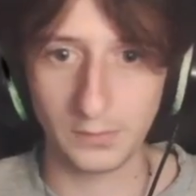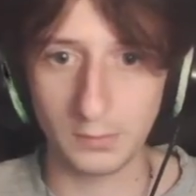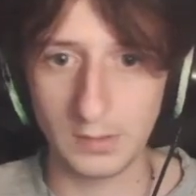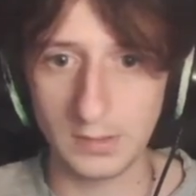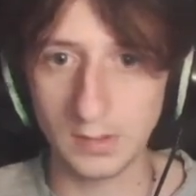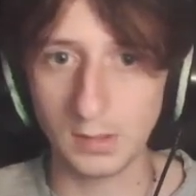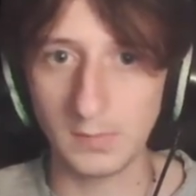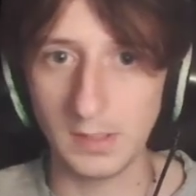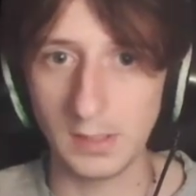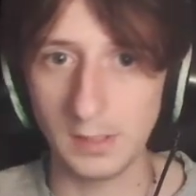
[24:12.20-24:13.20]
3s are going to
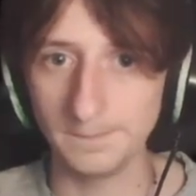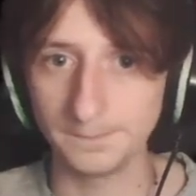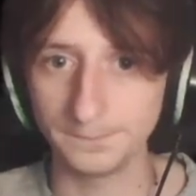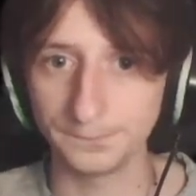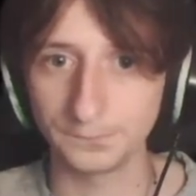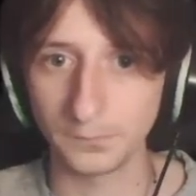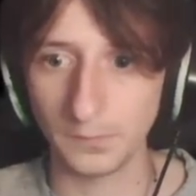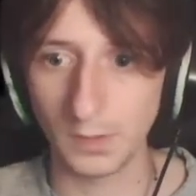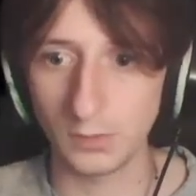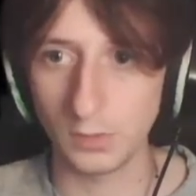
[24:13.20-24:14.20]
come here,
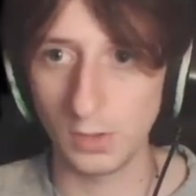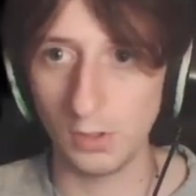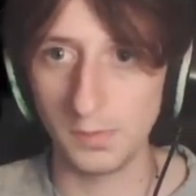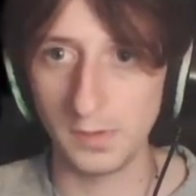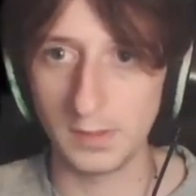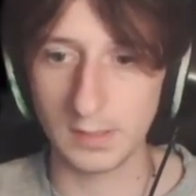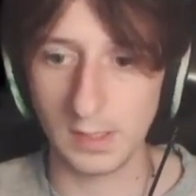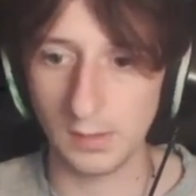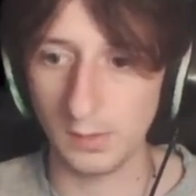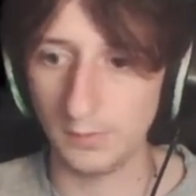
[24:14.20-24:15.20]
because we're going to open this
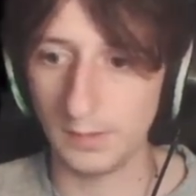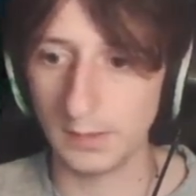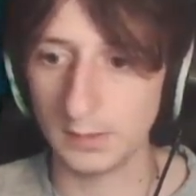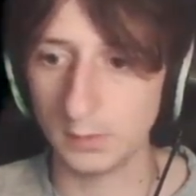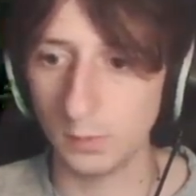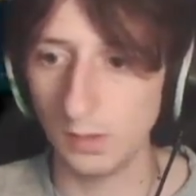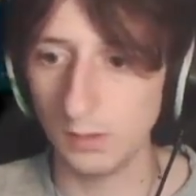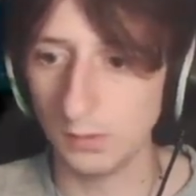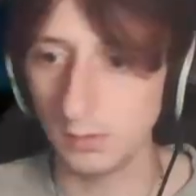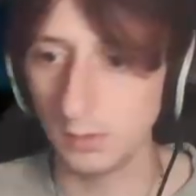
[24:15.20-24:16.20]
area of the nest as
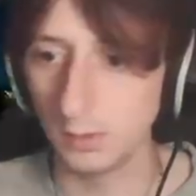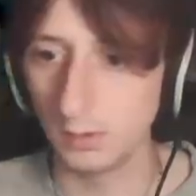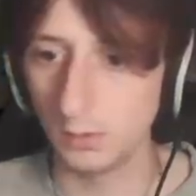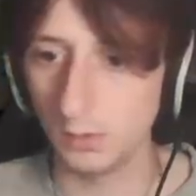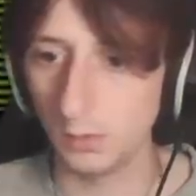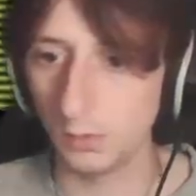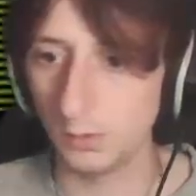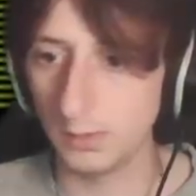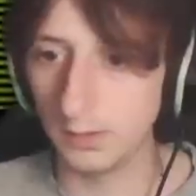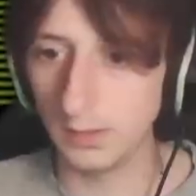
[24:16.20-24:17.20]
well. What I
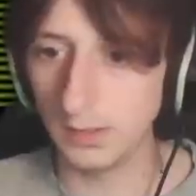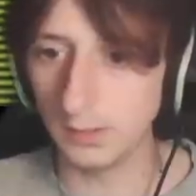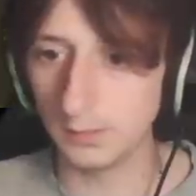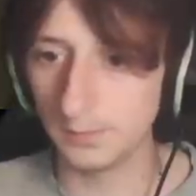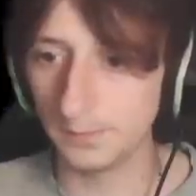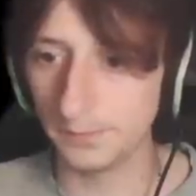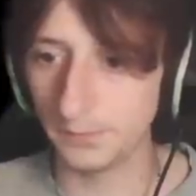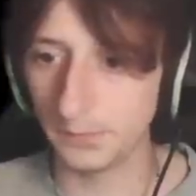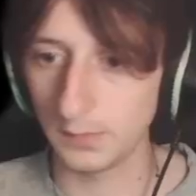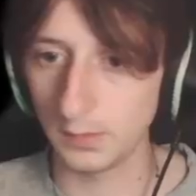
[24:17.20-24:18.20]
want to be doing
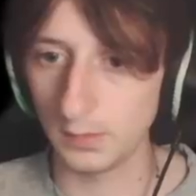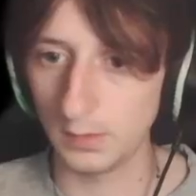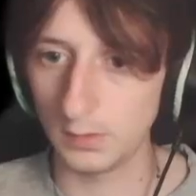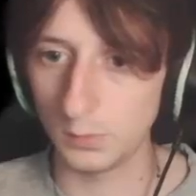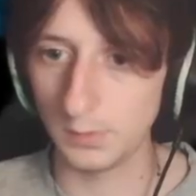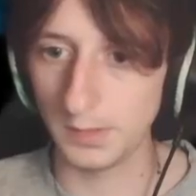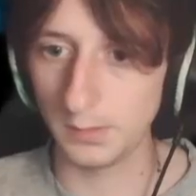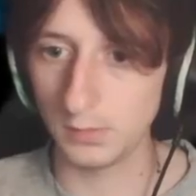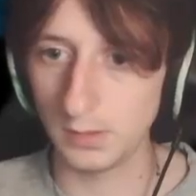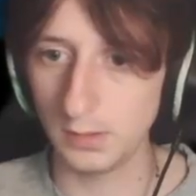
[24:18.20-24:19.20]
is I want to be
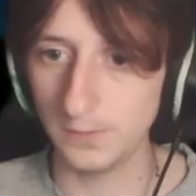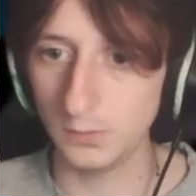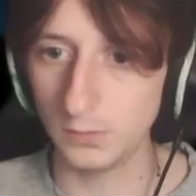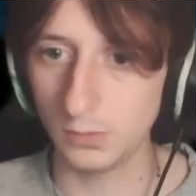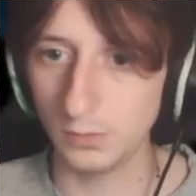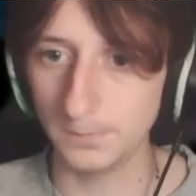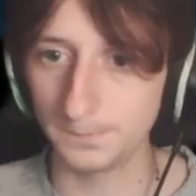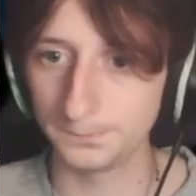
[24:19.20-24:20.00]
upgrading our food store.